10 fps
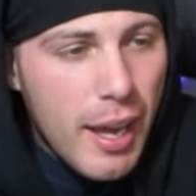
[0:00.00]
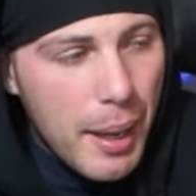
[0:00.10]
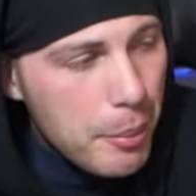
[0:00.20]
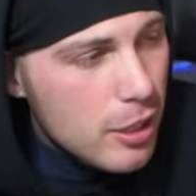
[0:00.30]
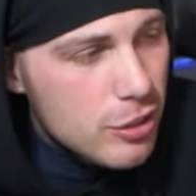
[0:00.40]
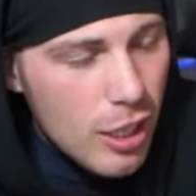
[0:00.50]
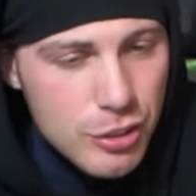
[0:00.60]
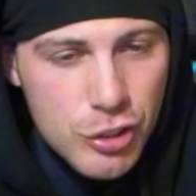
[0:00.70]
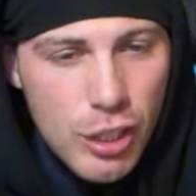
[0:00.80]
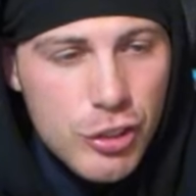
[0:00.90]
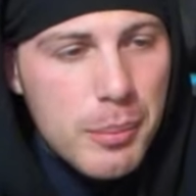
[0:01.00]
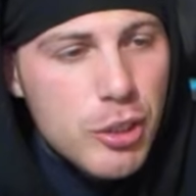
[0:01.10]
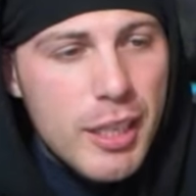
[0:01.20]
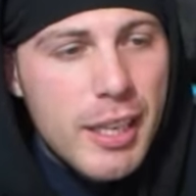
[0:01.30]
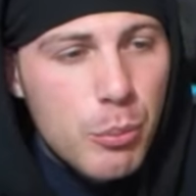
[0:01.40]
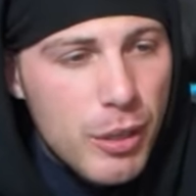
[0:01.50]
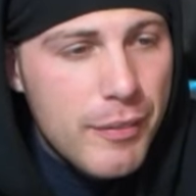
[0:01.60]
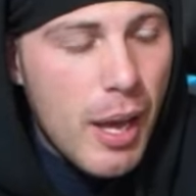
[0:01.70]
I bought a Dodge Charger. I'm trying to get rid of it.